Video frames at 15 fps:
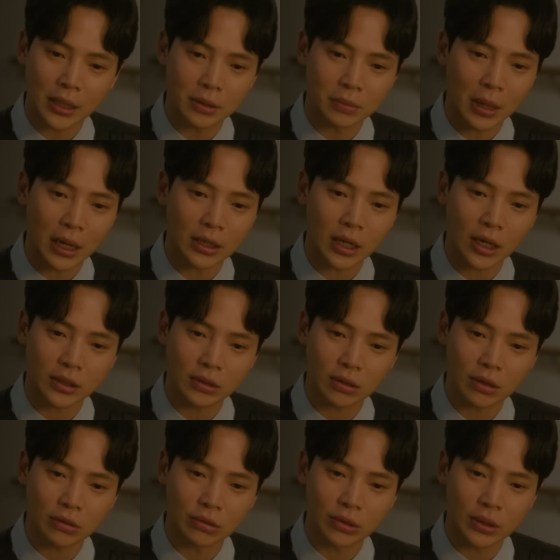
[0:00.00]
If no argument
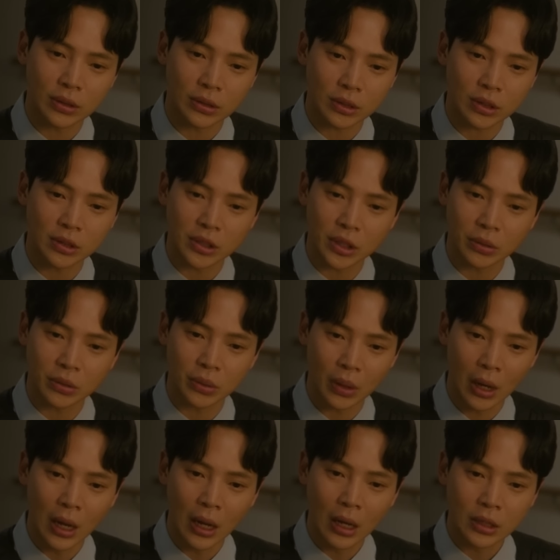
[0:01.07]
occurred between the 2
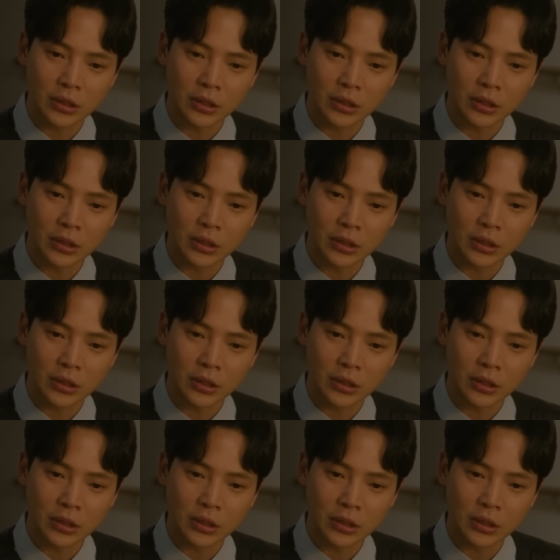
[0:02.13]
men,